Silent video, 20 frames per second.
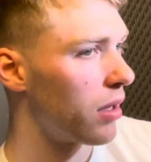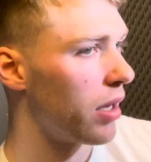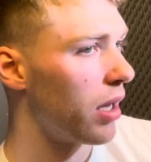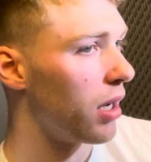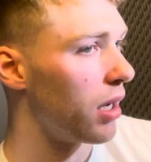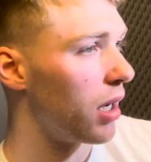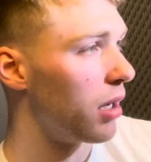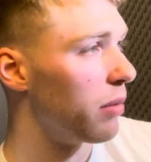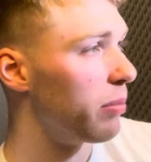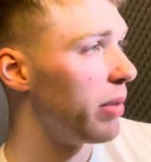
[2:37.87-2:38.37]
Yeah,
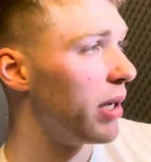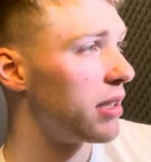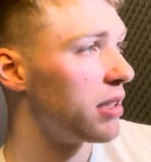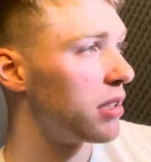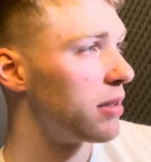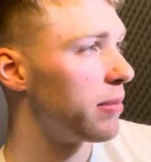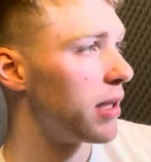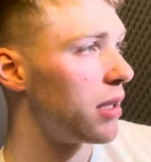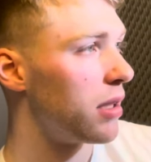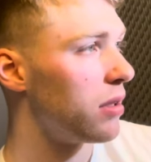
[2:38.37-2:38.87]
our bench
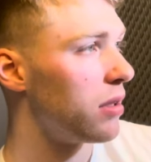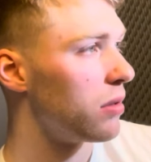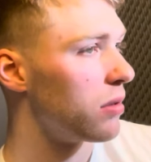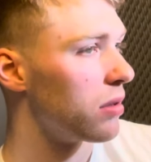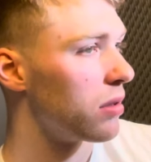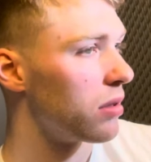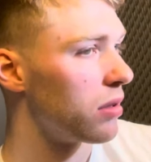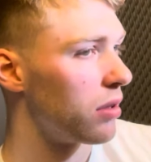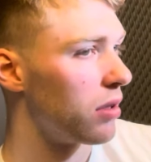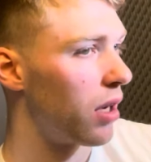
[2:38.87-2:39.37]
has been
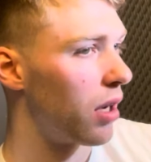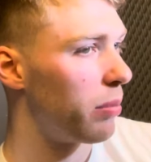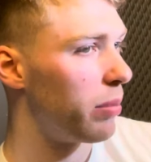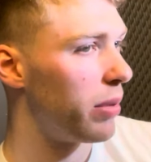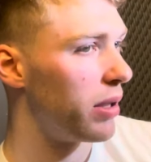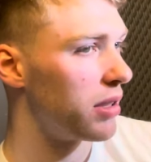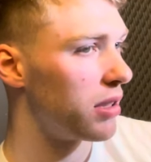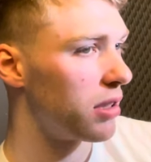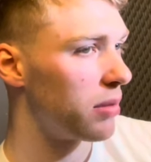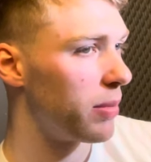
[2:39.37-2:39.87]
huge. You know, our
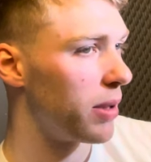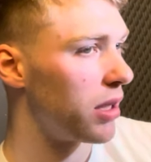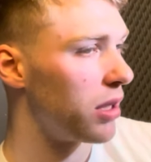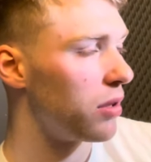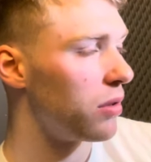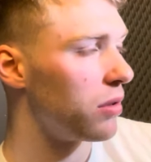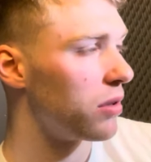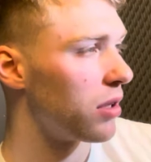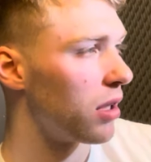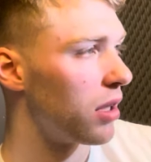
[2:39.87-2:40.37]
bench has been
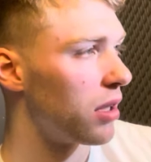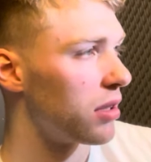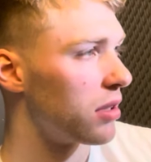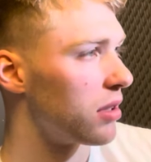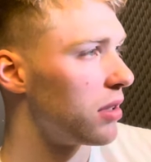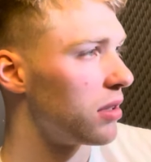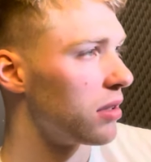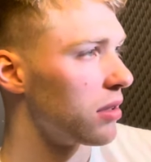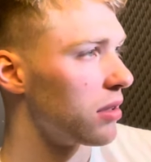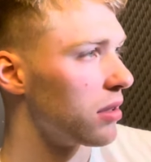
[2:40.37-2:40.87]
huge all
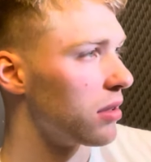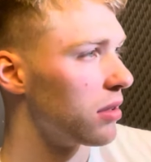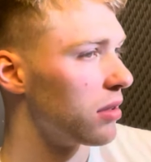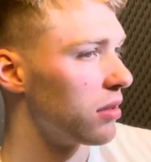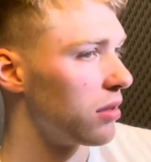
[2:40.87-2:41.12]
season.